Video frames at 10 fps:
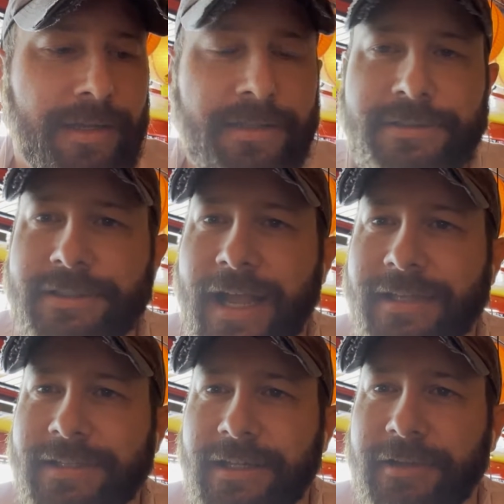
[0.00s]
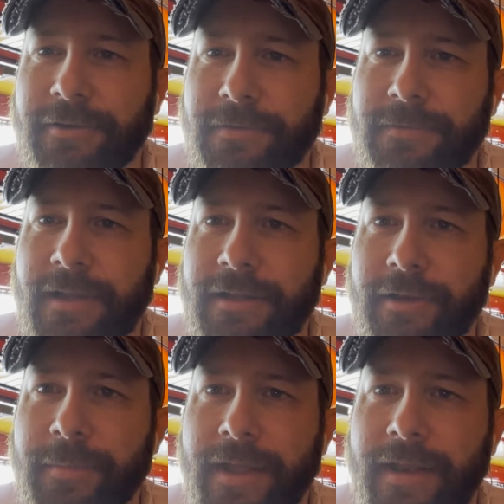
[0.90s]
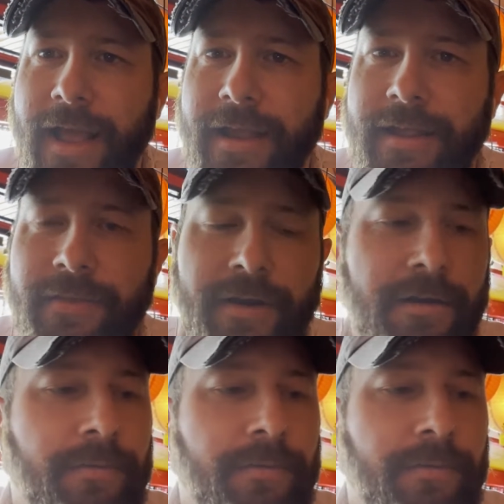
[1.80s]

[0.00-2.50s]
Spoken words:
just has a little bit lacking there.